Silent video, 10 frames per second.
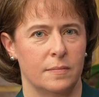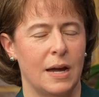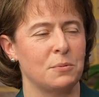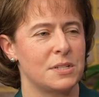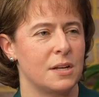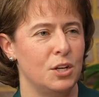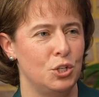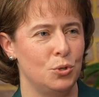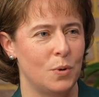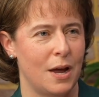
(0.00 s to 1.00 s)
I would say
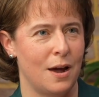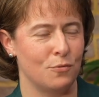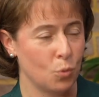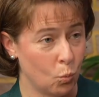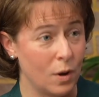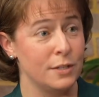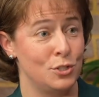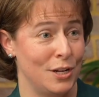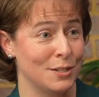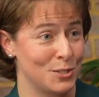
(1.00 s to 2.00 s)
you have one
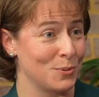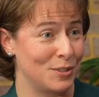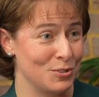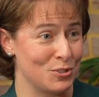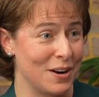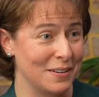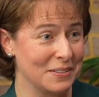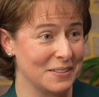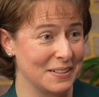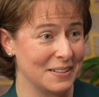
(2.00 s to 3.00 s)
chance with your
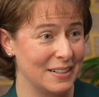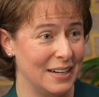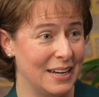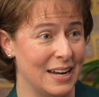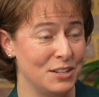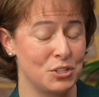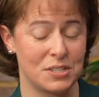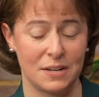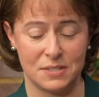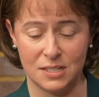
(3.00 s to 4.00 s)
child. And
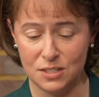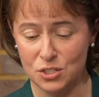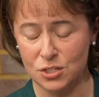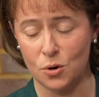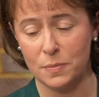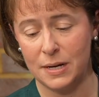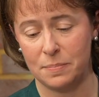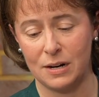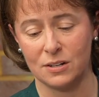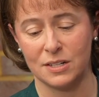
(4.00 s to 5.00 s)
I've seen so many
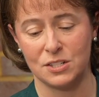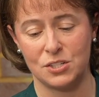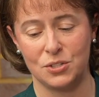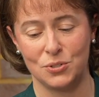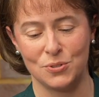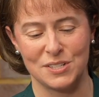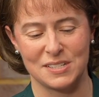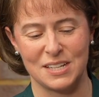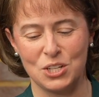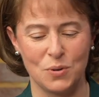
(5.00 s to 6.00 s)
parents who just
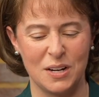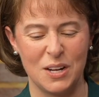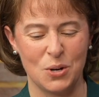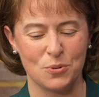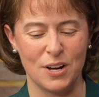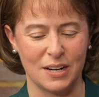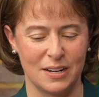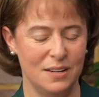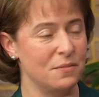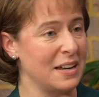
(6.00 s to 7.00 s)
say, you know what, we're not going
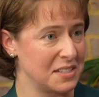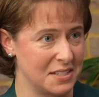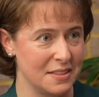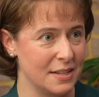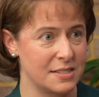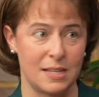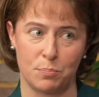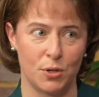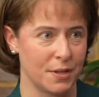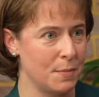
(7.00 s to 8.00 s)
to invest in this. They
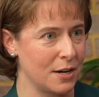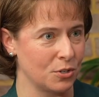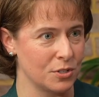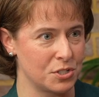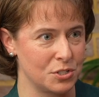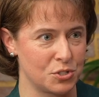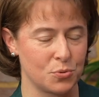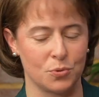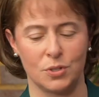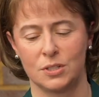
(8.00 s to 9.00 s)
pull them out of Christian
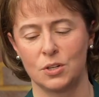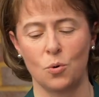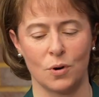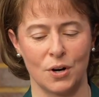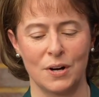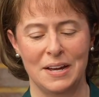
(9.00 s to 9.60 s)
school, or